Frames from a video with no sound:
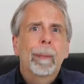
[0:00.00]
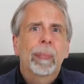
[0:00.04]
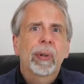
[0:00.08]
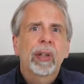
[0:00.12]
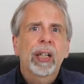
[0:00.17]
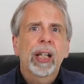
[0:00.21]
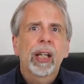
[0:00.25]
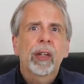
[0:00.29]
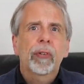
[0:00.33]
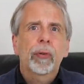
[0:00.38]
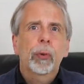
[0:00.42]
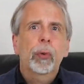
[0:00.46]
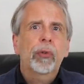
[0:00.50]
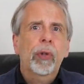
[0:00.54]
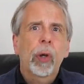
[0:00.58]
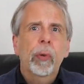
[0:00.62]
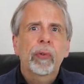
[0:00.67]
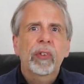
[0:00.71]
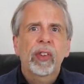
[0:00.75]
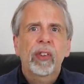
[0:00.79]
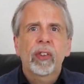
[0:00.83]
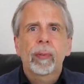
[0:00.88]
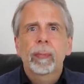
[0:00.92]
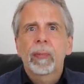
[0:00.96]
but he has
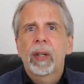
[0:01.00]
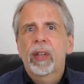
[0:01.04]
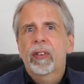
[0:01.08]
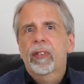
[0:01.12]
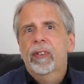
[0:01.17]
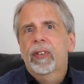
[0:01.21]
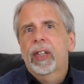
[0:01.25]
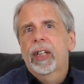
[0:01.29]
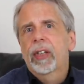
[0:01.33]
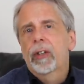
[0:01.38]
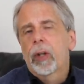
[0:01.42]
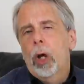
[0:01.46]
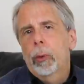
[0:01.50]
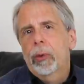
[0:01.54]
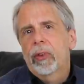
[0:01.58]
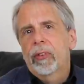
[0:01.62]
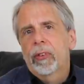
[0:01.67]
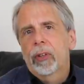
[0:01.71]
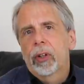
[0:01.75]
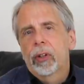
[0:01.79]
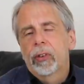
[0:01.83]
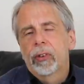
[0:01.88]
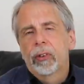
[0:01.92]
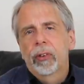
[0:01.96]
also dismissed in no
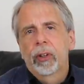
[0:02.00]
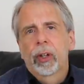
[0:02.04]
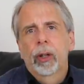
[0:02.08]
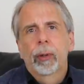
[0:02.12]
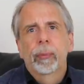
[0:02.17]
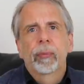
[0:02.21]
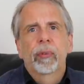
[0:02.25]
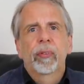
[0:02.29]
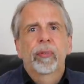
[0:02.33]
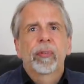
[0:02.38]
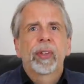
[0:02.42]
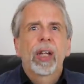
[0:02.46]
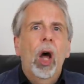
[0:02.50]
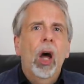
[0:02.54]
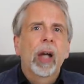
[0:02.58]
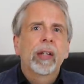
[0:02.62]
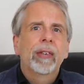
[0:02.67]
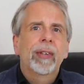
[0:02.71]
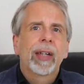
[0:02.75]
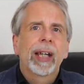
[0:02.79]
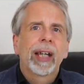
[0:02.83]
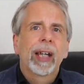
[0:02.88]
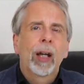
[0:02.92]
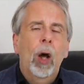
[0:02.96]
uncertain terms the
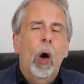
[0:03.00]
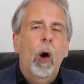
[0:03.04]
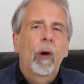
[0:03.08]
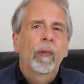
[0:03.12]
idea